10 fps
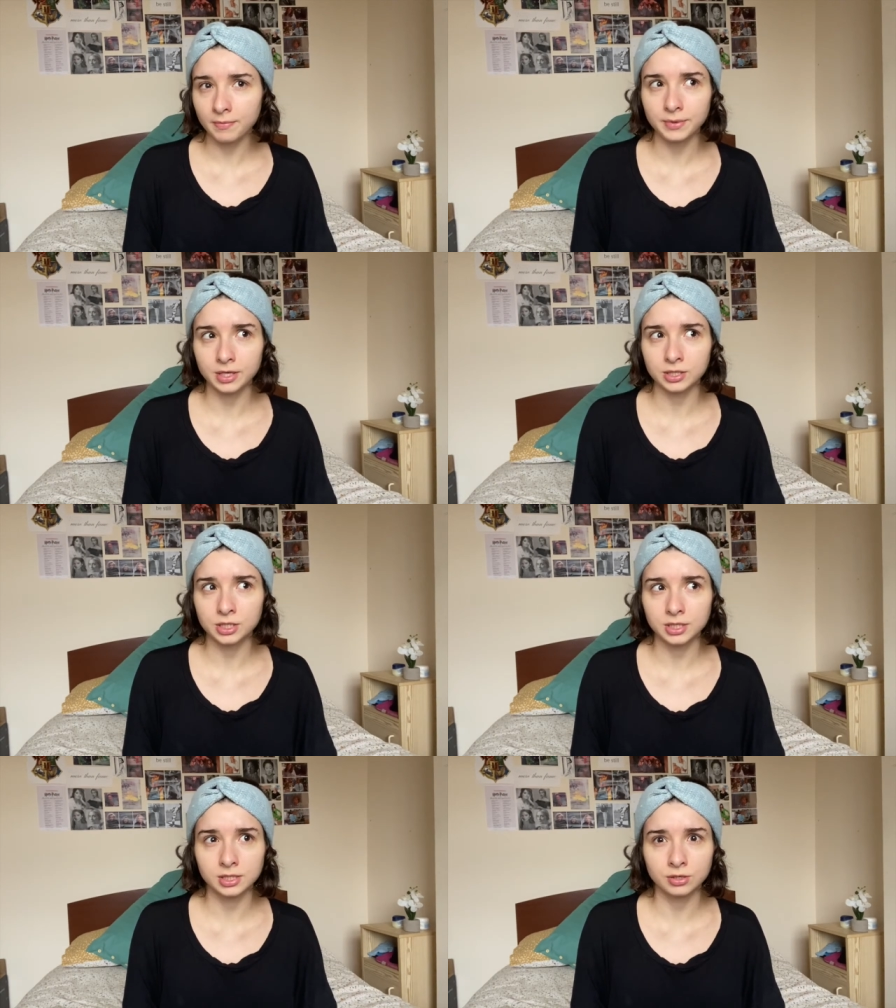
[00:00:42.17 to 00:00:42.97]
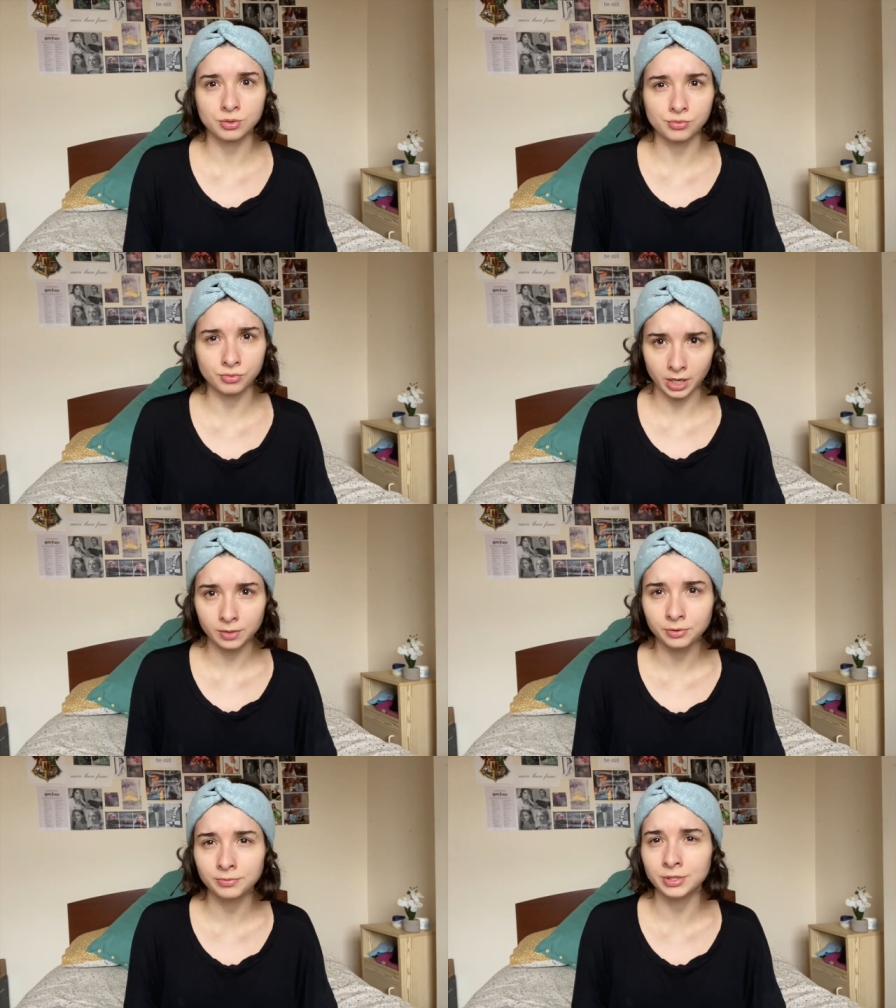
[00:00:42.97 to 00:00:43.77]
because she's an
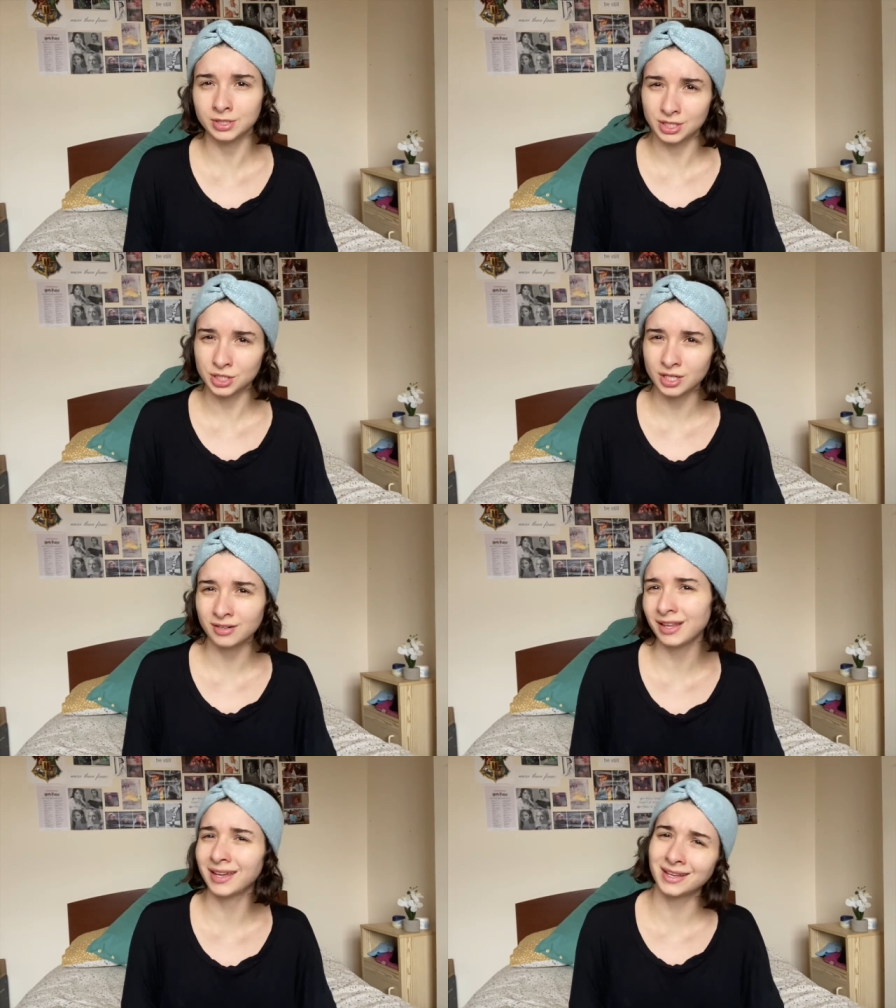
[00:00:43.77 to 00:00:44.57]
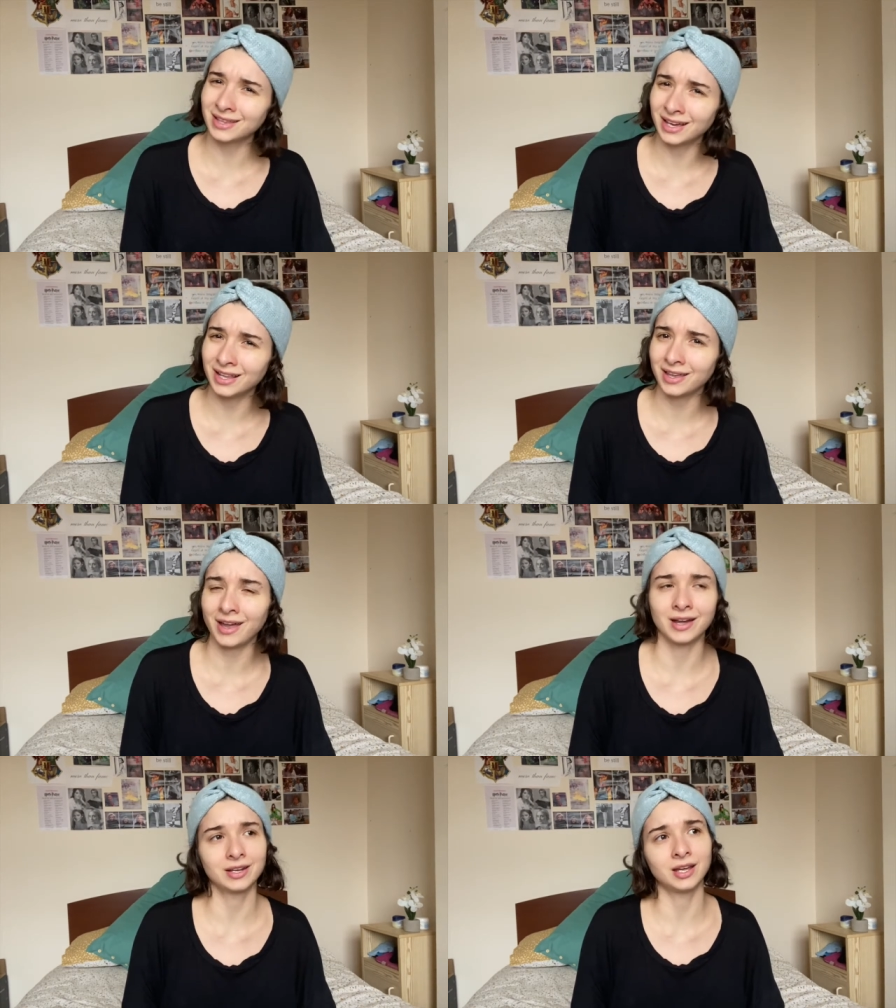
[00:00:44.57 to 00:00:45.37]
incredible musician. Like, get the hell out.